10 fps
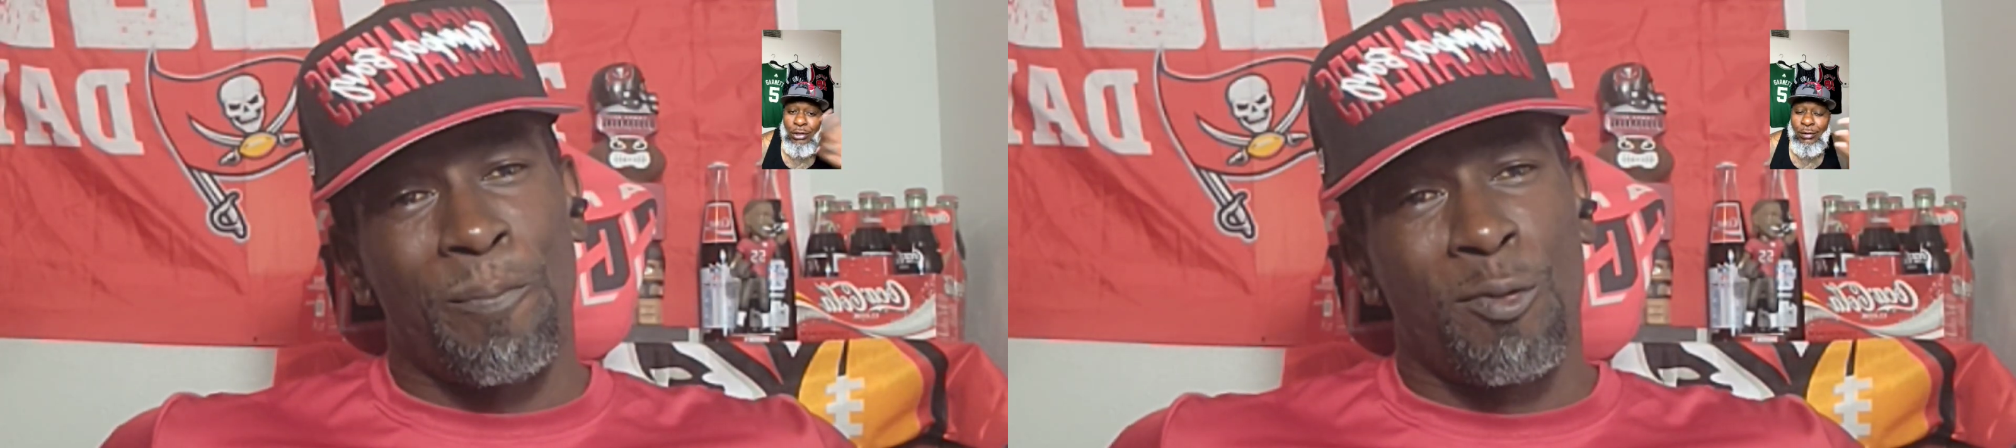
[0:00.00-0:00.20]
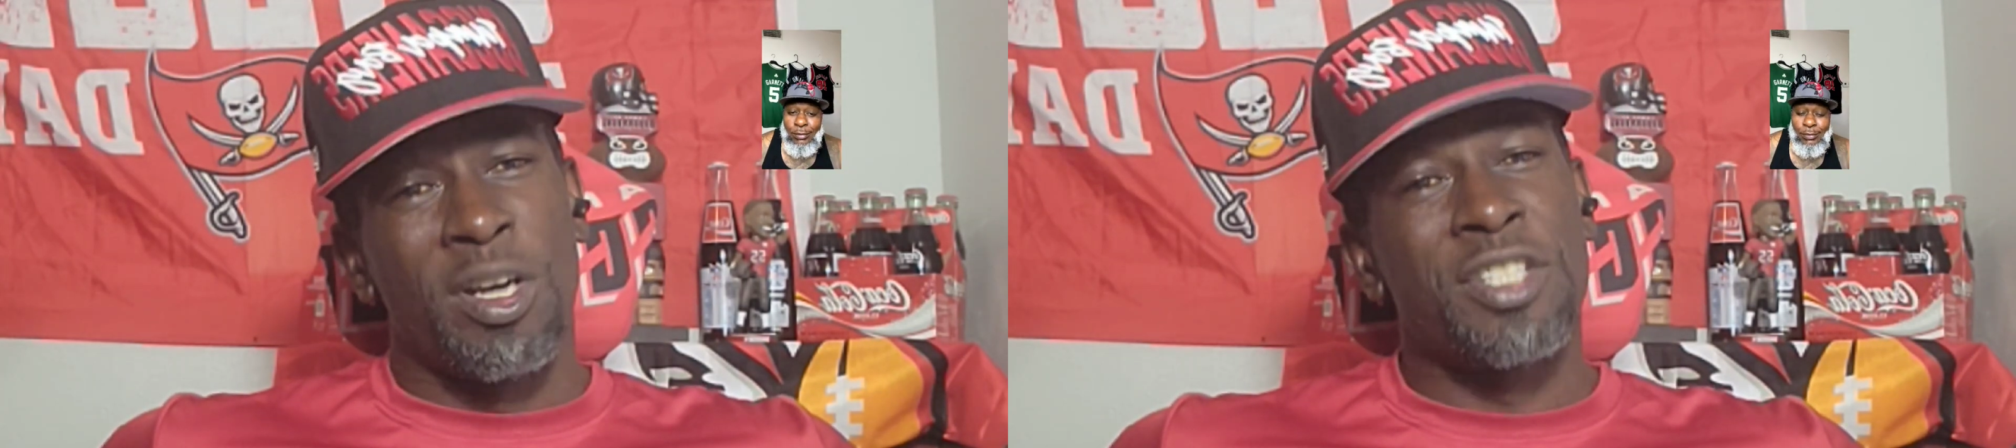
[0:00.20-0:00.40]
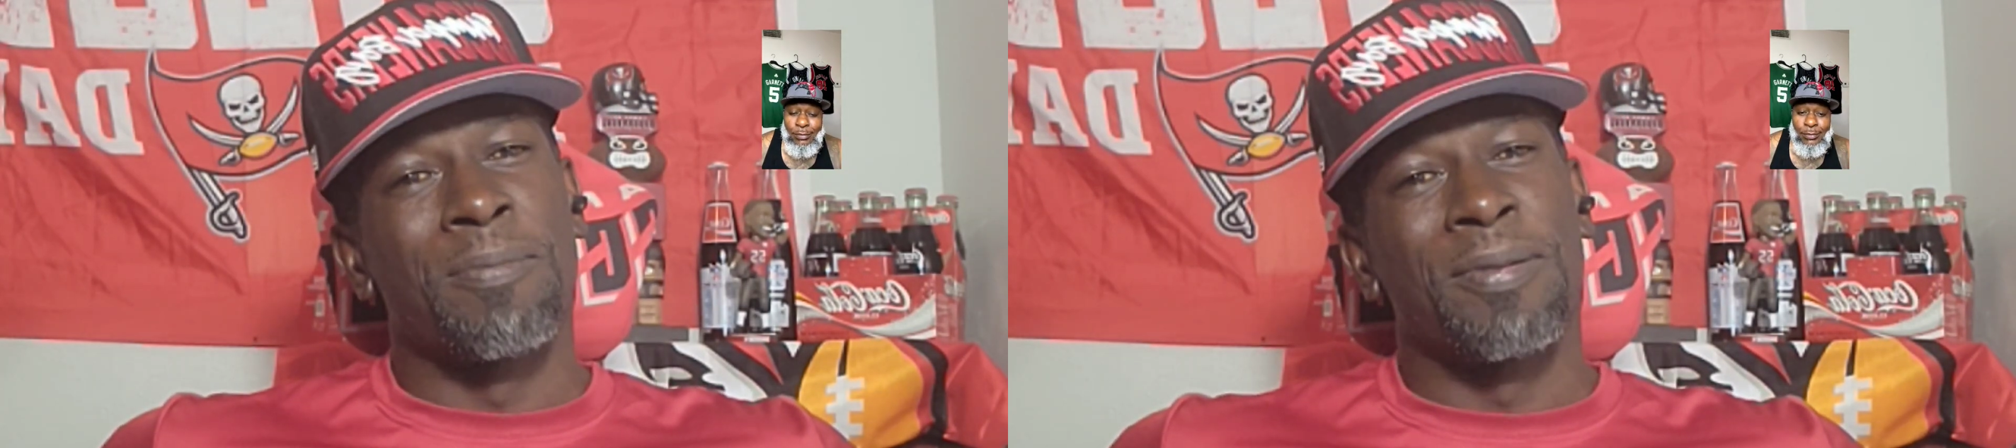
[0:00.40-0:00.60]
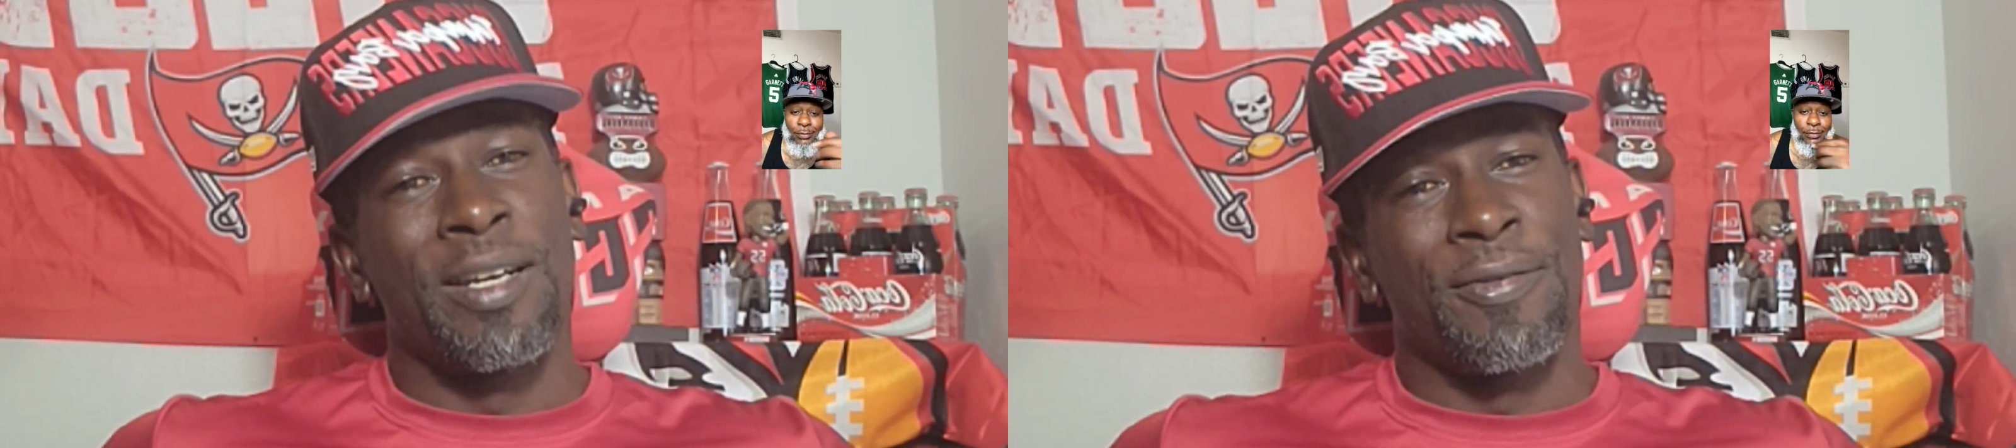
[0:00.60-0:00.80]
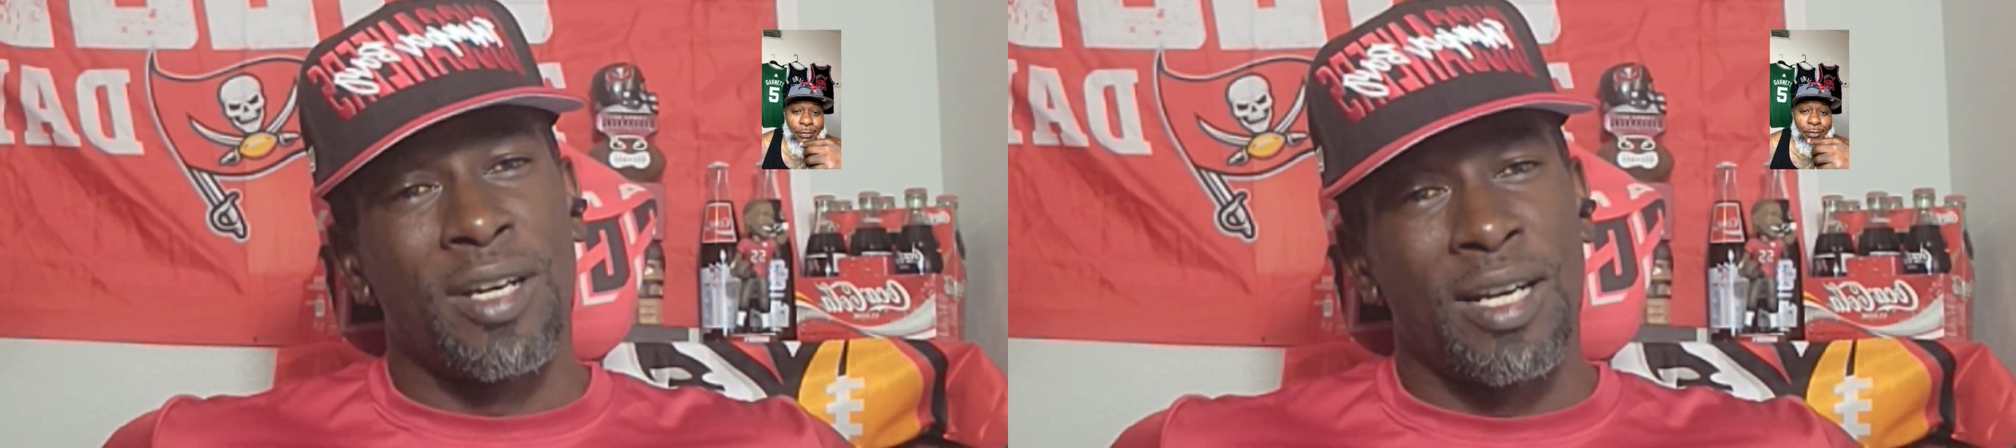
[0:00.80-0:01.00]
what's your
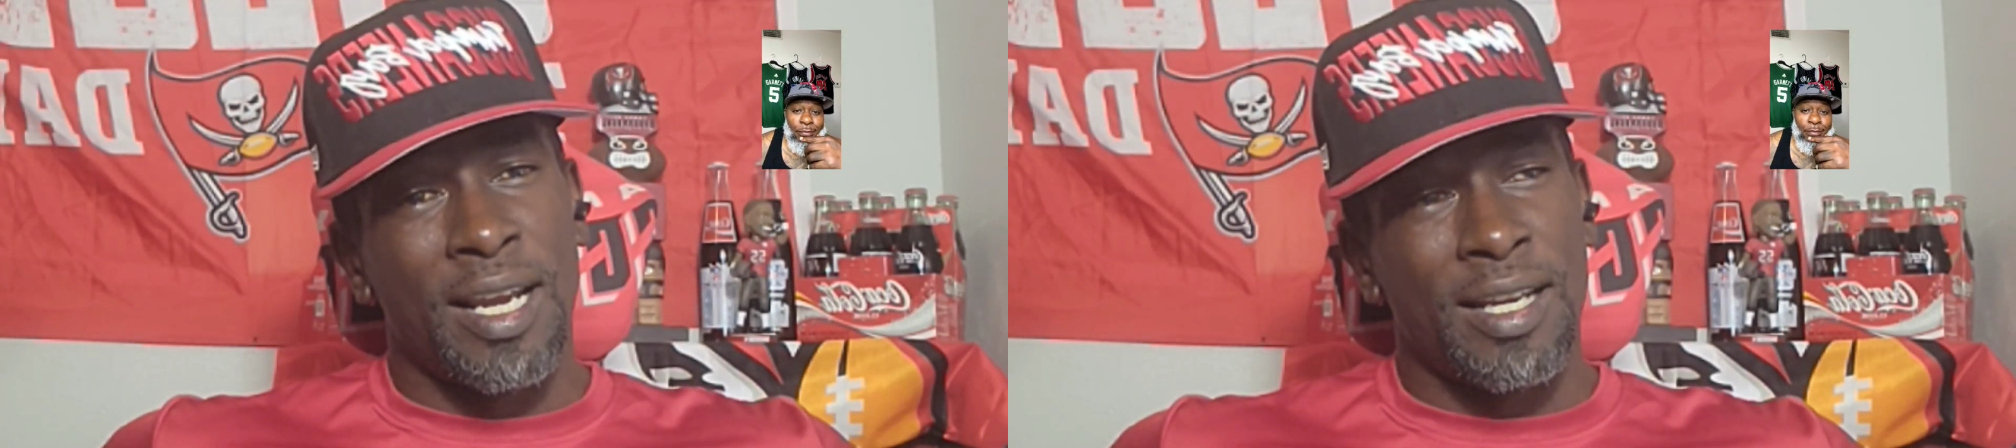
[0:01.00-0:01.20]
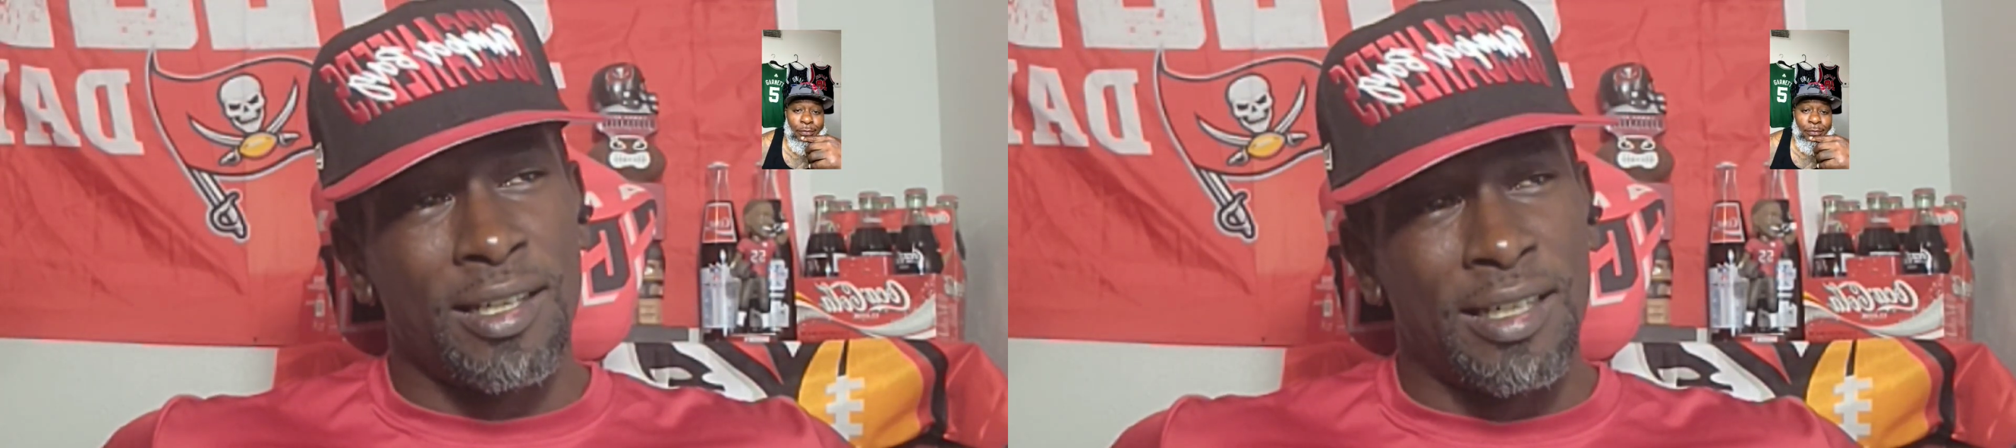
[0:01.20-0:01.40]
play for the night